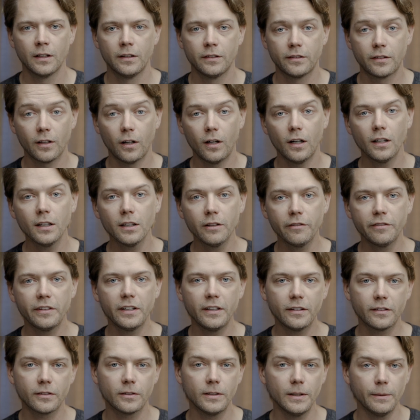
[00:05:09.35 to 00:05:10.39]
So all of
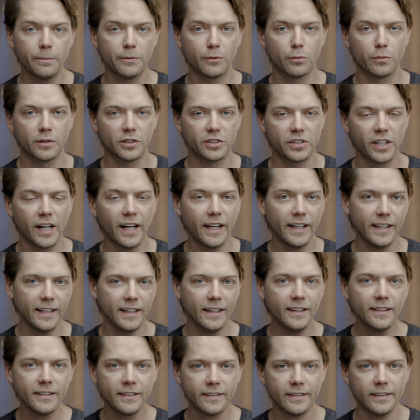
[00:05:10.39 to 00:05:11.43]
these clips were shot
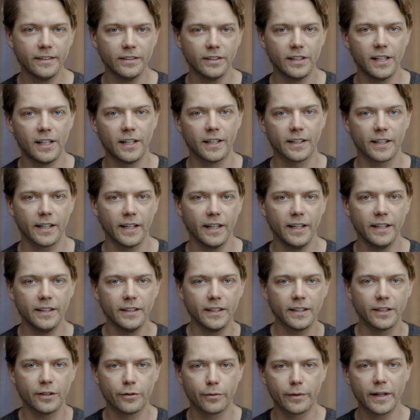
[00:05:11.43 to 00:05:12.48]
in C-Log
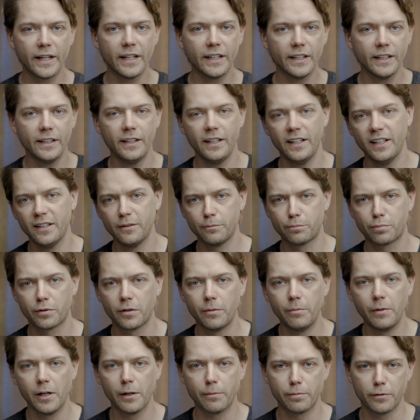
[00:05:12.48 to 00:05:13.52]
and then graded in
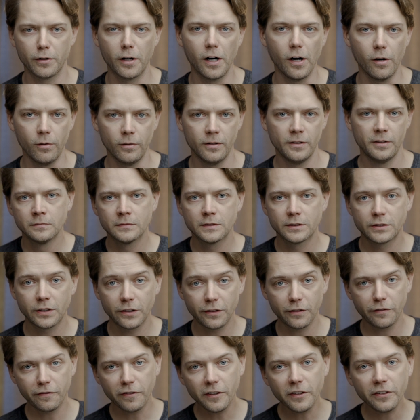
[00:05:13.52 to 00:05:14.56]
Premiere Pro.
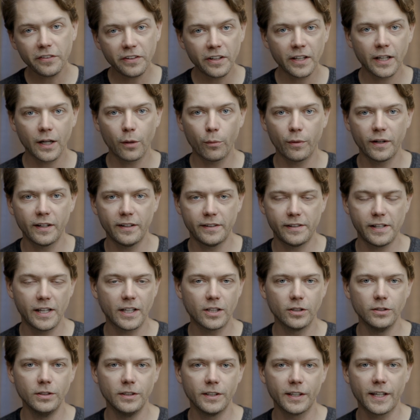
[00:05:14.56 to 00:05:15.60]
So the first thing I want to
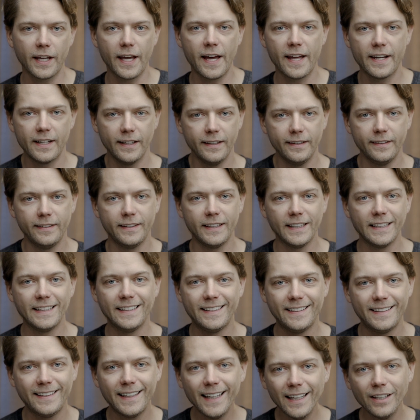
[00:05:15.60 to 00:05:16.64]
take a look at is the
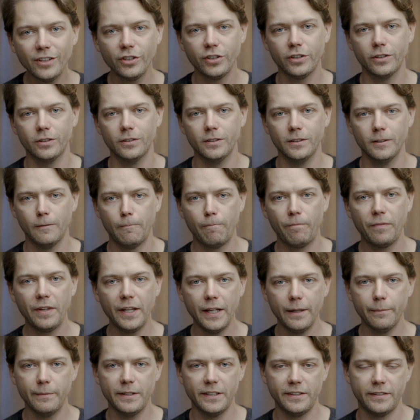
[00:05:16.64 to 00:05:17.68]
digital
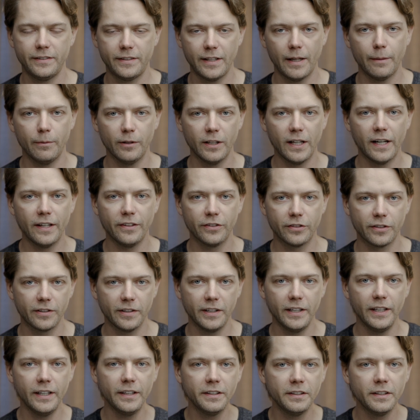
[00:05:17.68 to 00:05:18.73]
image
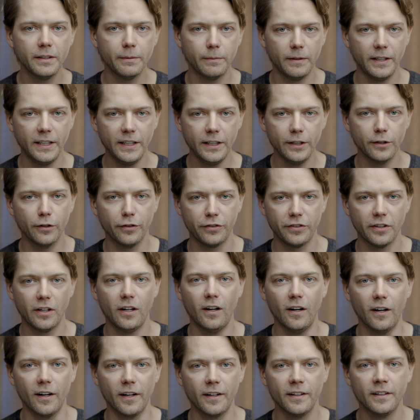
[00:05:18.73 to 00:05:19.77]
stabilizer in the EOS
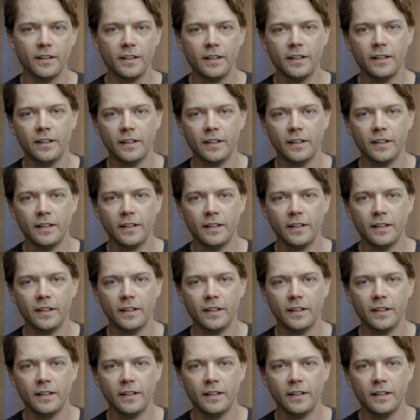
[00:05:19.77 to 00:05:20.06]
R.